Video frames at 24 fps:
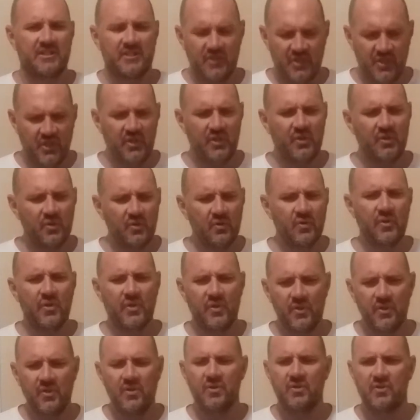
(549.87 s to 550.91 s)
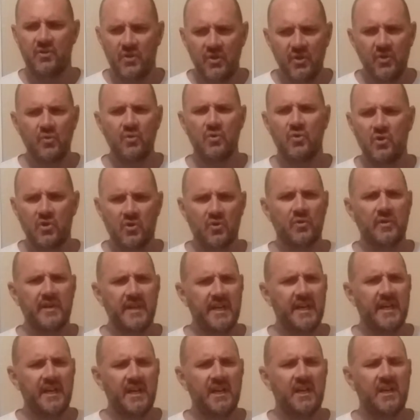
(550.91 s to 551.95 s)
do you
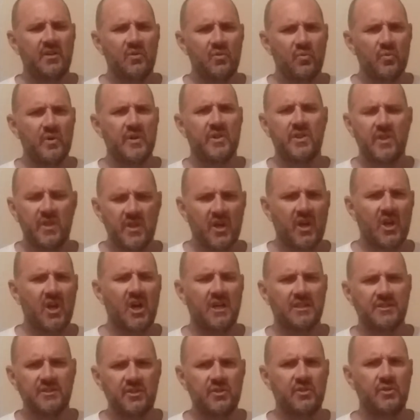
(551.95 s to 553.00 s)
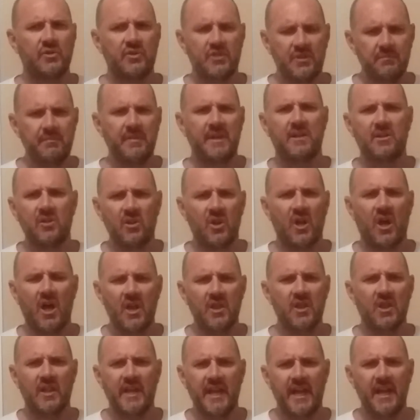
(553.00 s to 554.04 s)
agree with the Constitution being the law of
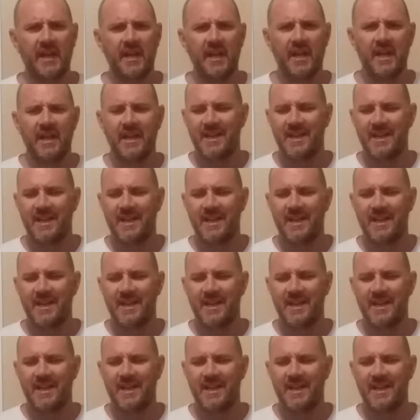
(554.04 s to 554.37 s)
the land?